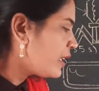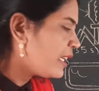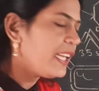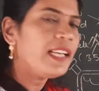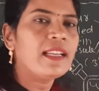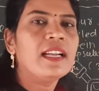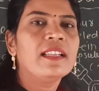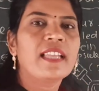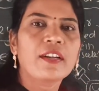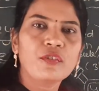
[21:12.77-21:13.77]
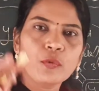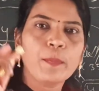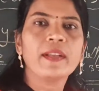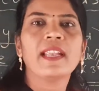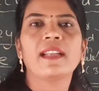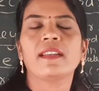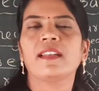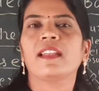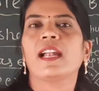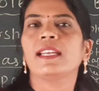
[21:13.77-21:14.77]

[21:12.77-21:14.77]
in that supernatant and